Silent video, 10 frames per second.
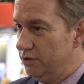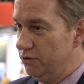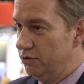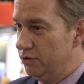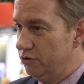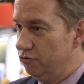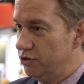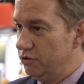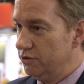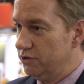your
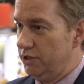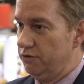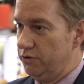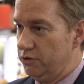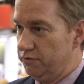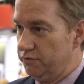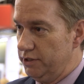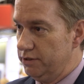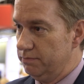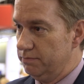results get
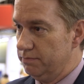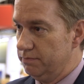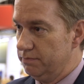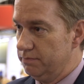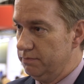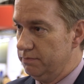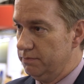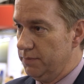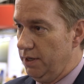falsified. I see.